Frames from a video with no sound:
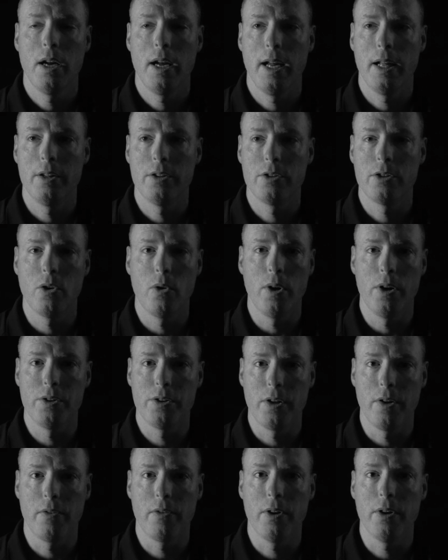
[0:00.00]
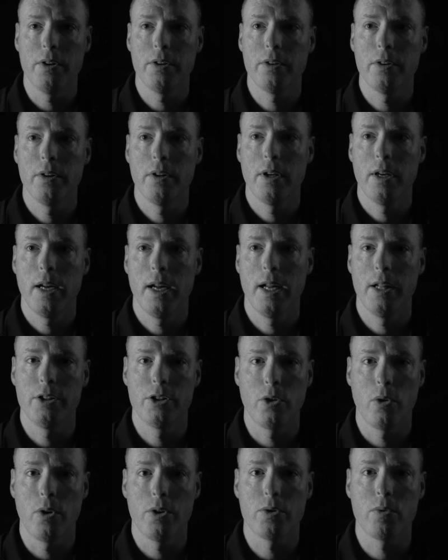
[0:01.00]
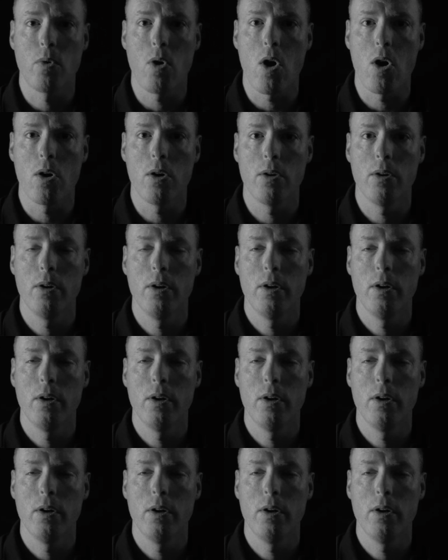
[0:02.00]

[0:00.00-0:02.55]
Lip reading: and so it is different, and so it is wrong.